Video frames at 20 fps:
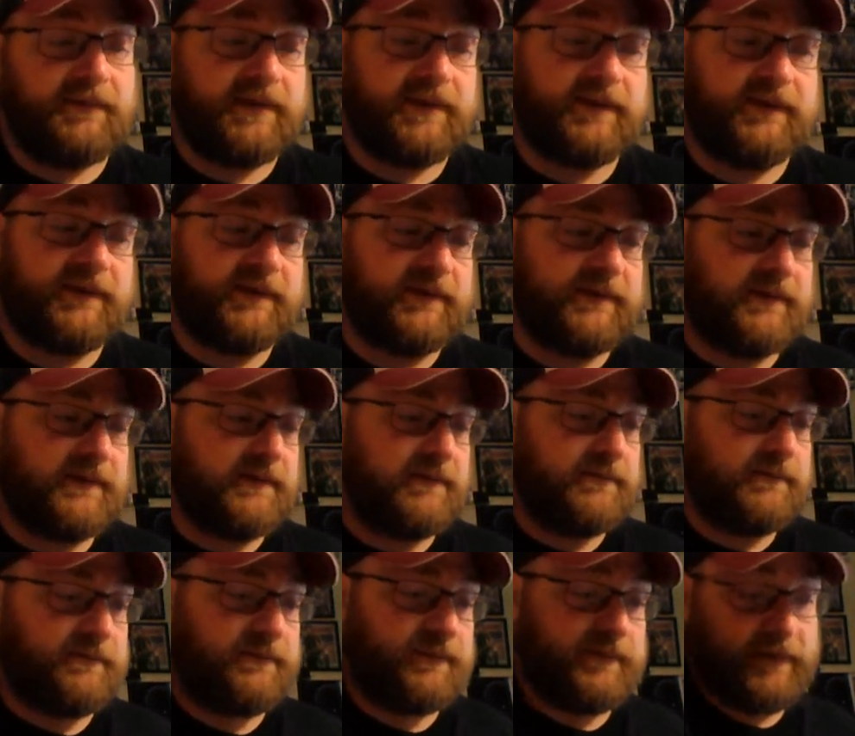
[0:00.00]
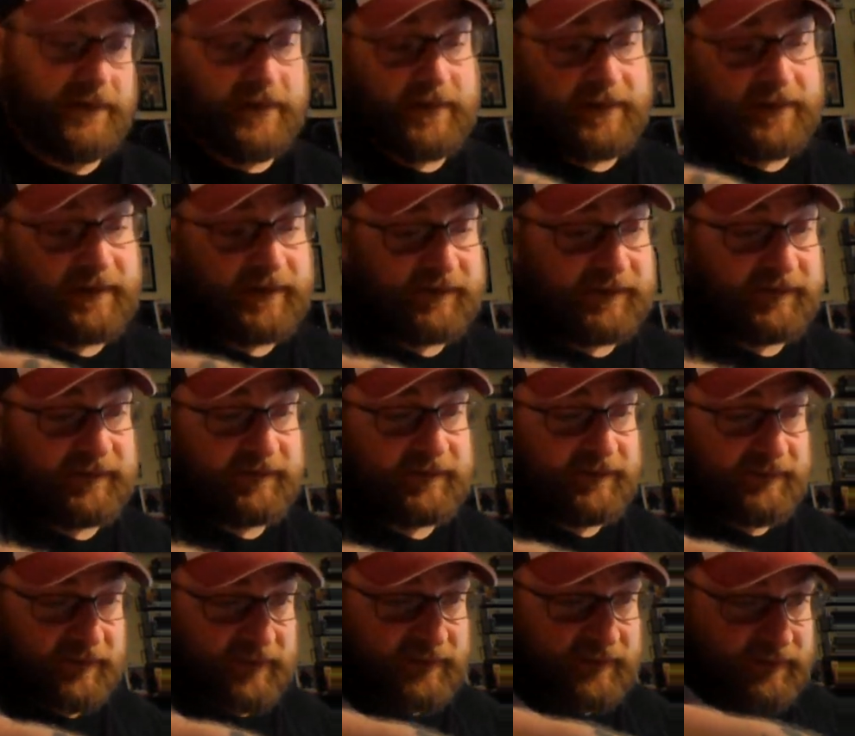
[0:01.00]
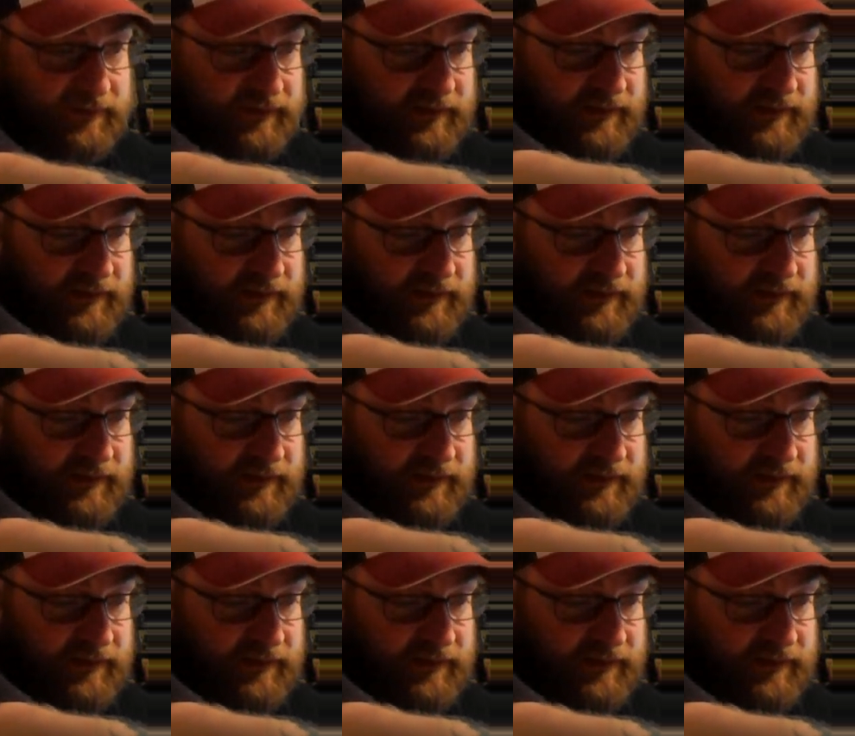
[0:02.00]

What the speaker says: which is